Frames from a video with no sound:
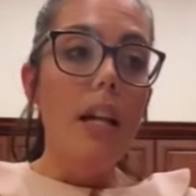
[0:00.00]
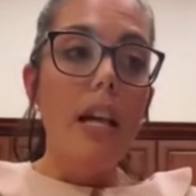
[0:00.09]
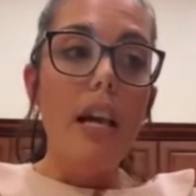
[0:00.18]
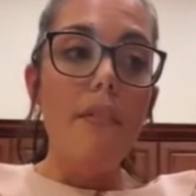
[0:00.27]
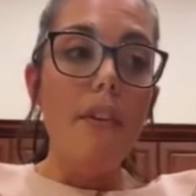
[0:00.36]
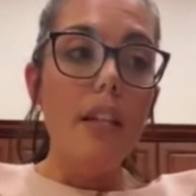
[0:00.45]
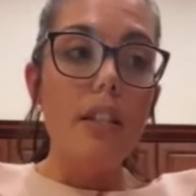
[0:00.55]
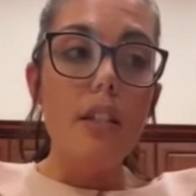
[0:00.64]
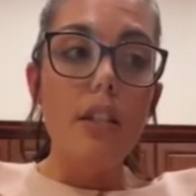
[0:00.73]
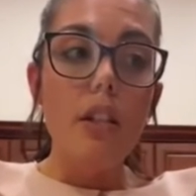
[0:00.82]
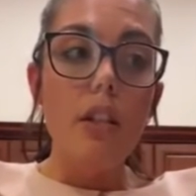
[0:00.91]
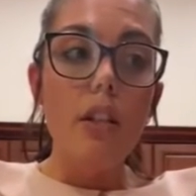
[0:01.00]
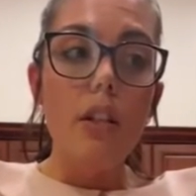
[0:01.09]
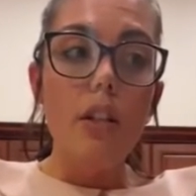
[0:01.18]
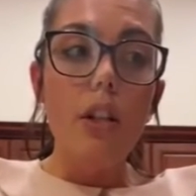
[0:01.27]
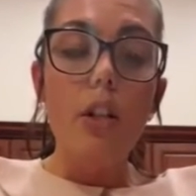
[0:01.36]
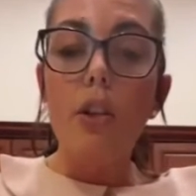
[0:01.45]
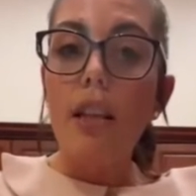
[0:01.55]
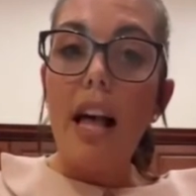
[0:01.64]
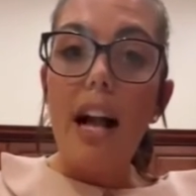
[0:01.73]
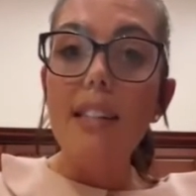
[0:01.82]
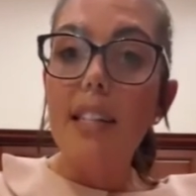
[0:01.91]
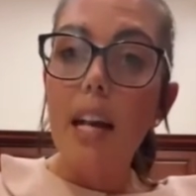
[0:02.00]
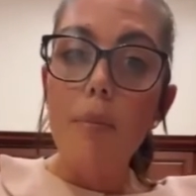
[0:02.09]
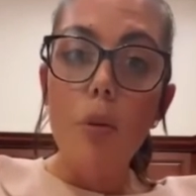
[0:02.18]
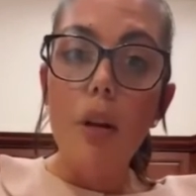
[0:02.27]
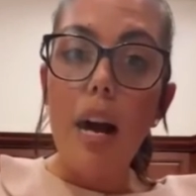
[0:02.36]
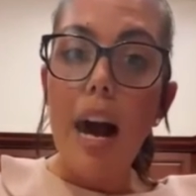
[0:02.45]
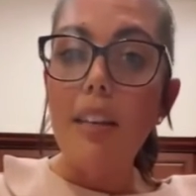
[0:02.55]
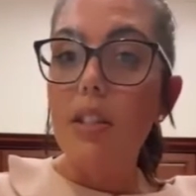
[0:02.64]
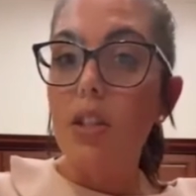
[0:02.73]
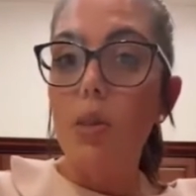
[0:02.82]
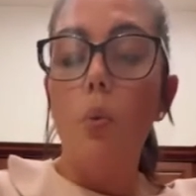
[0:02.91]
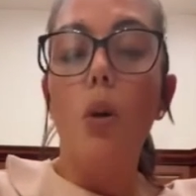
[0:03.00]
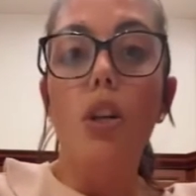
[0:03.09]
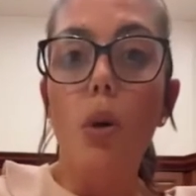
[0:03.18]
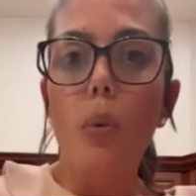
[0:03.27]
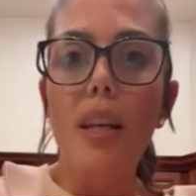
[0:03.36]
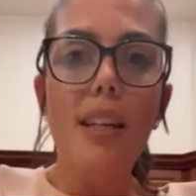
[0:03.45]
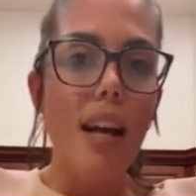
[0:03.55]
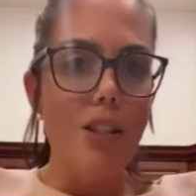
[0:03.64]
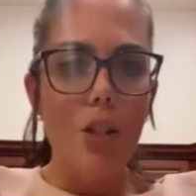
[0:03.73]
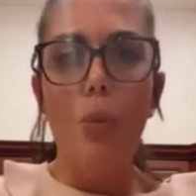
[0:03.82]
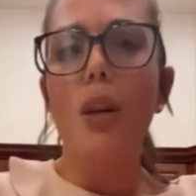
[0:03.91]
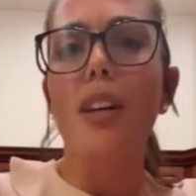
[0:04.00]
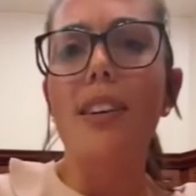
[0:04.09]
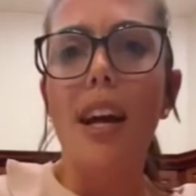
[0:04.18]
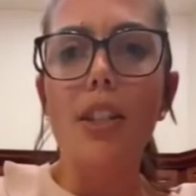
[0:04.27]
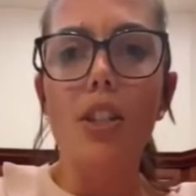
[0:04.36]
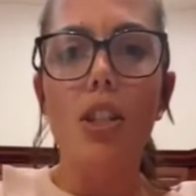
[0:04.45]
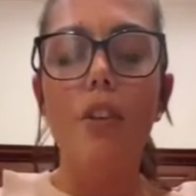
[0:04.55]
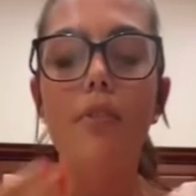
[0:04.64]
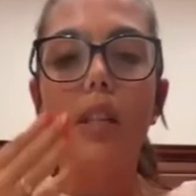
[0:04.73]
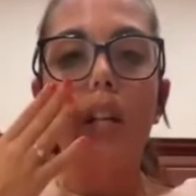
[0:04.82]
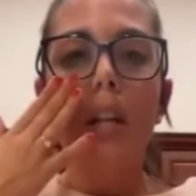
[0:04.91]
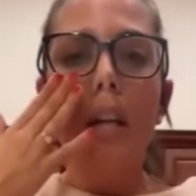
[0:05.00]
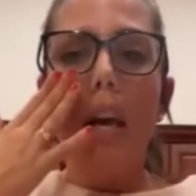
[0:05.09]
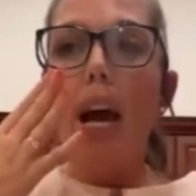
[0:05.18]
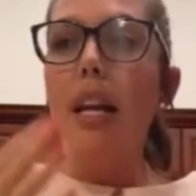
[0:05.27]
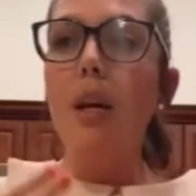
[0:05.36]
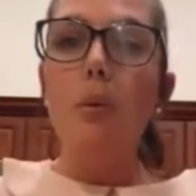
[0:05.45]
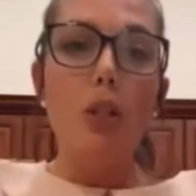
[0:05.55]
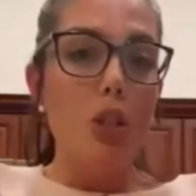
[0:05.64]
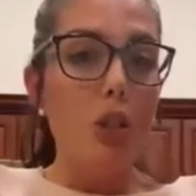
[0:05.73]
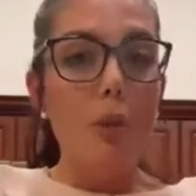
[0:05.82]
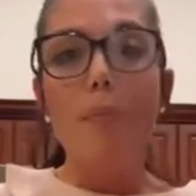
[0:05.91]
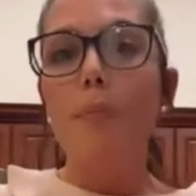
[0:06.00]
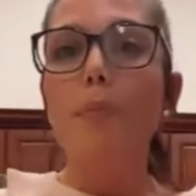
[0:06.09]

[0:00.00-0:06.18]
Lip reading: If it's, you know, the last time you were asked to work a weekend or work a night shift and it was your